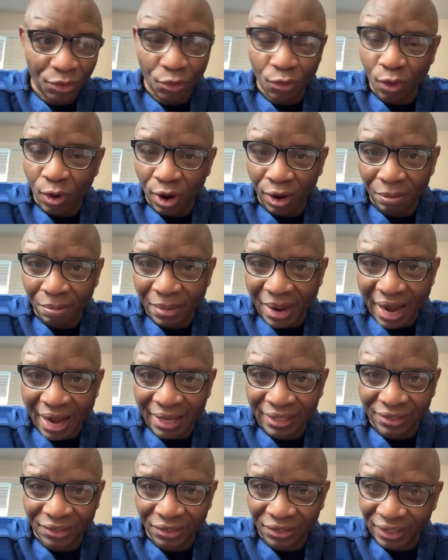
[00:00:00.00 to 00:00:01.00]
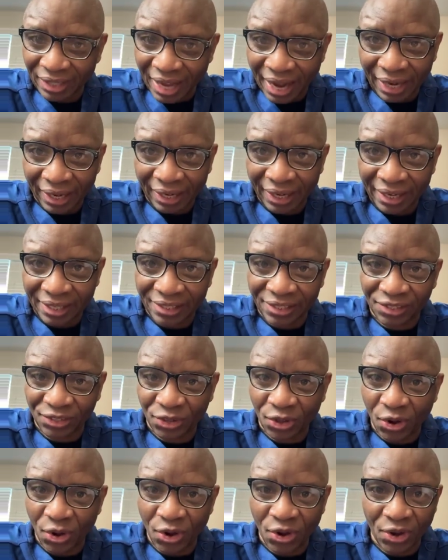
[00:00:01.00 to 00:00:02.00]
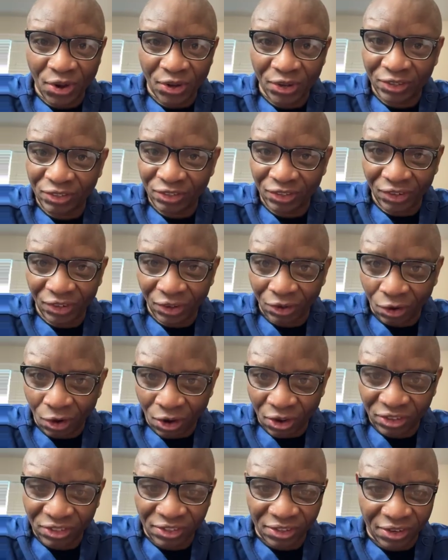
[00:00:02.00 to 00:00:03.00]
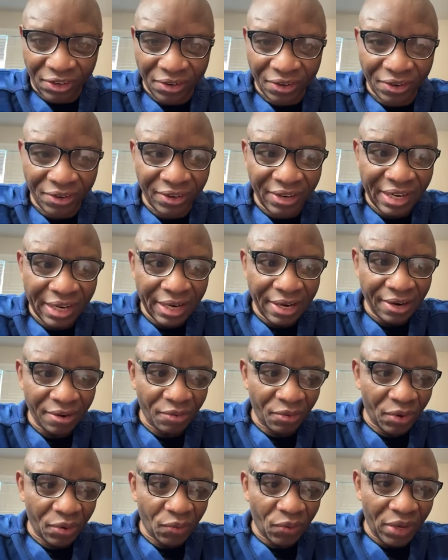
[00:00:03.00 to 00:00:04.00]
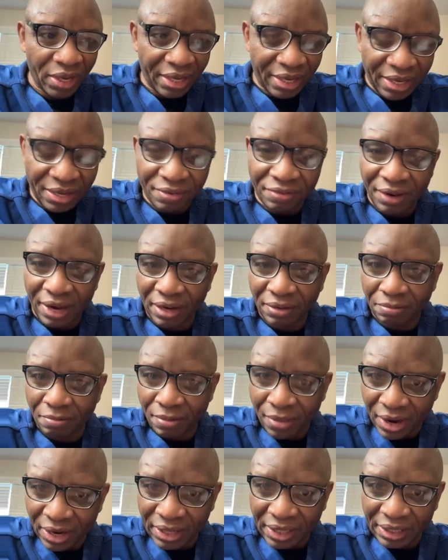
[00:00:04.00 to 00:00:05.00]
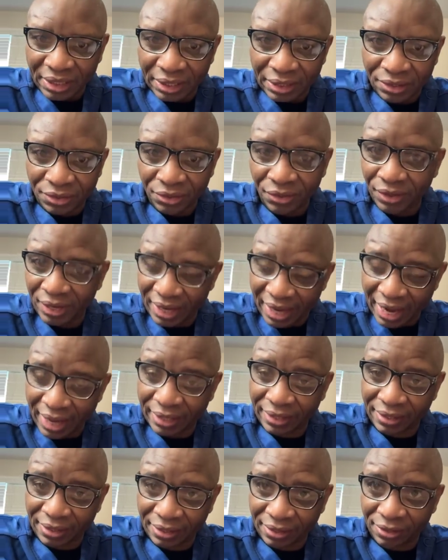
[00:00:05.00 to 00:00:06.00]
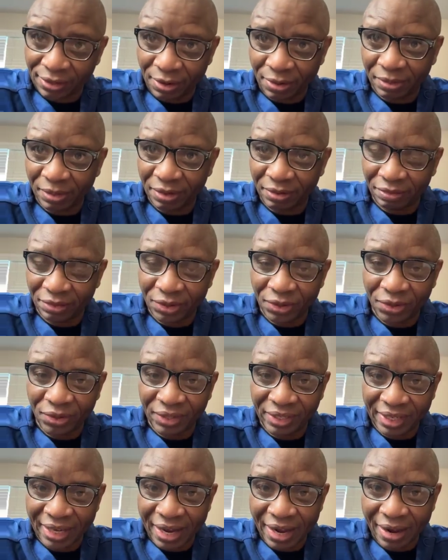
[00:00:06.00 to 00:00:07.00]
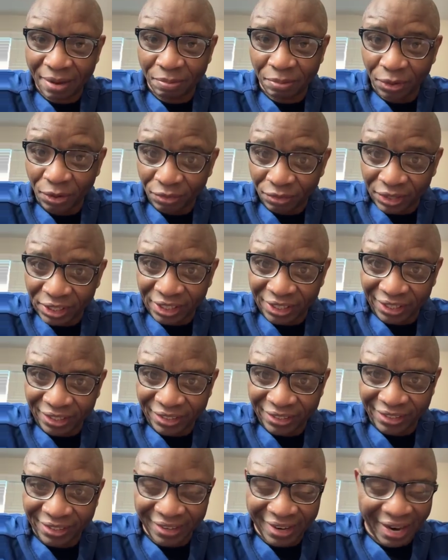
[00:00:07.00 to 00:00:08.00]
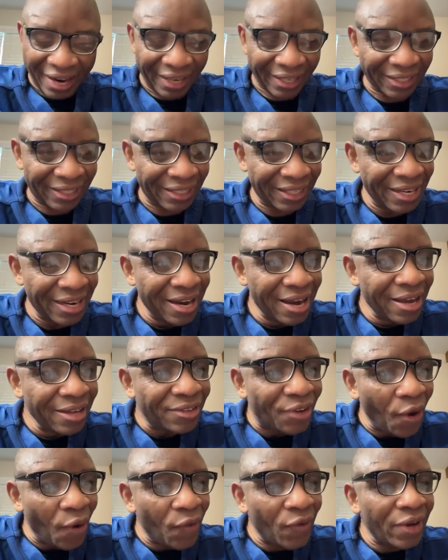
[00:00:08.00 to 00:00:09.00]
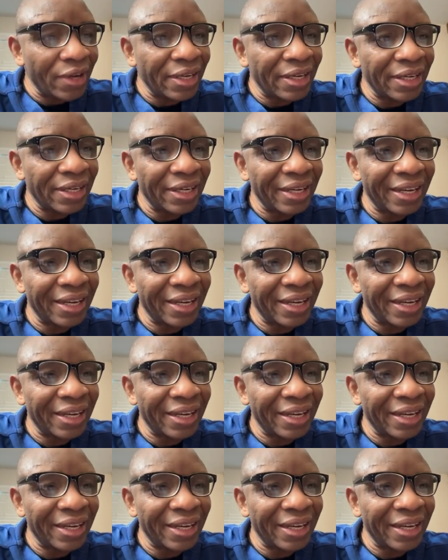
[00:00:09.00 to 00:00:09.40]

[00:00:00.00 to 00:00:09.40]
Walmart or Target stores or Costco. We give out money to get some of those provisions, right? So